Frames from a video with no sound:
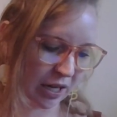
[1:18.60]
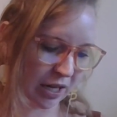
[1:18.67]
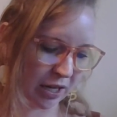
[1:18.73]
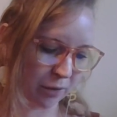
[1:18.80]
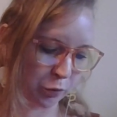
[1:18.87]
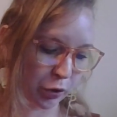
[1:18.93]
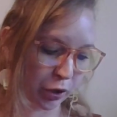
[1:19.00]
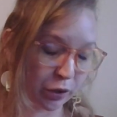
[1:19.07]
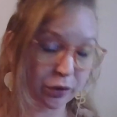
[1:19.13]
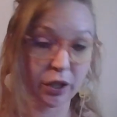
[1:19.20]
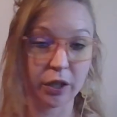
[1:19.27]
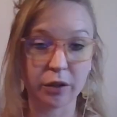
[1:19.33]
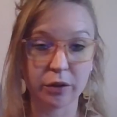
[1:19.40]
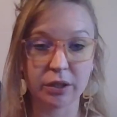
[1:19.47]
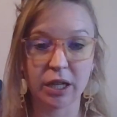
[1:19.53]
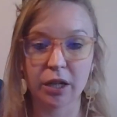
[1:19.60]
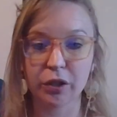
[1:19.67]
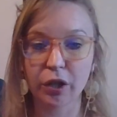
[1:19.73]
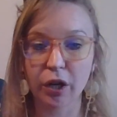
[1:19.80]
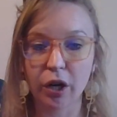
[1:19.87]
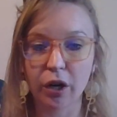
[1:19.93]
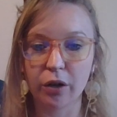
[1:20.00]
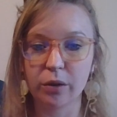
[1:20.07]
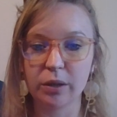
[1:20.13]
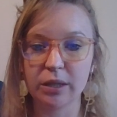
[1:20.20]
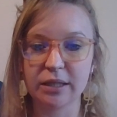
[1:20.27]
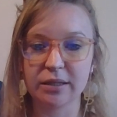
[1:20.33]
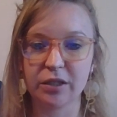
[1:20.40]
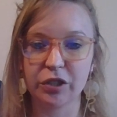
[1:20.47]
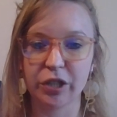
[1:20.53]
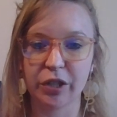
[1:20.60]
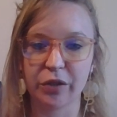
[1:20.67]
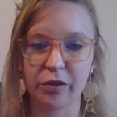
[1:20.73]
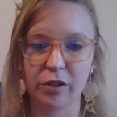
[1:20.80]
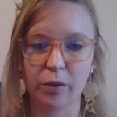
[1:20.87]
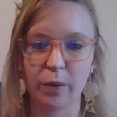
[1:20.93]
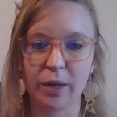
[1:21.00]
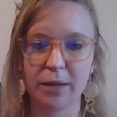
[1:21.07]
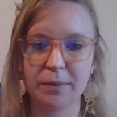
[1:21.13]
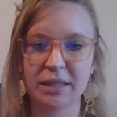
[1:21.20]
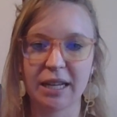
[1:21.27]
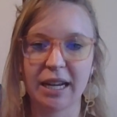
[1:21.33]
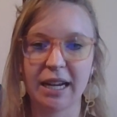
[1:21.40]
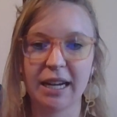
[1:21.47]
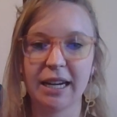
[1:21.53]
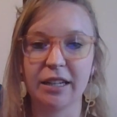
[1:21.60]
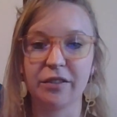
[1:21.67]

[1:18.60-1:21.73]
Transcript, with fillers: um, roseco.co is the general website.